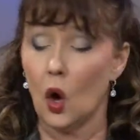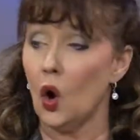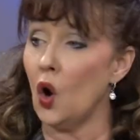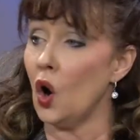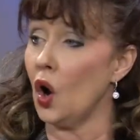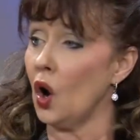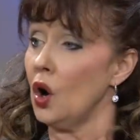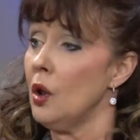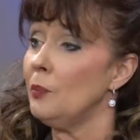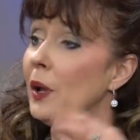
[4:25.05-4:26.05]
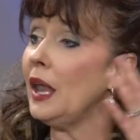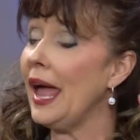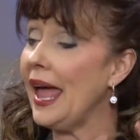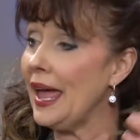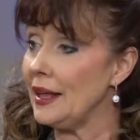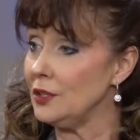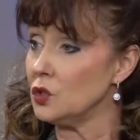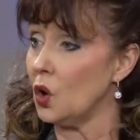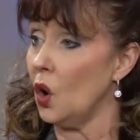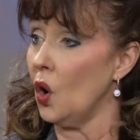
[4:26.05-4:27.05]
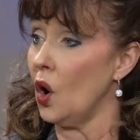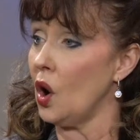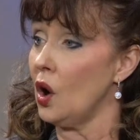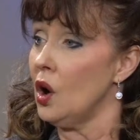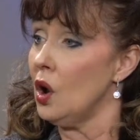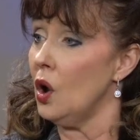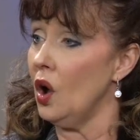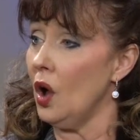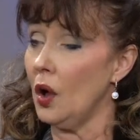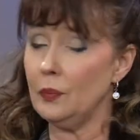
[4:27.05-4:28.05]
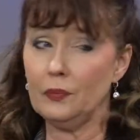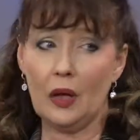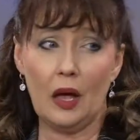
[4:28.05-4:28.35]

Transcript: or plans or um,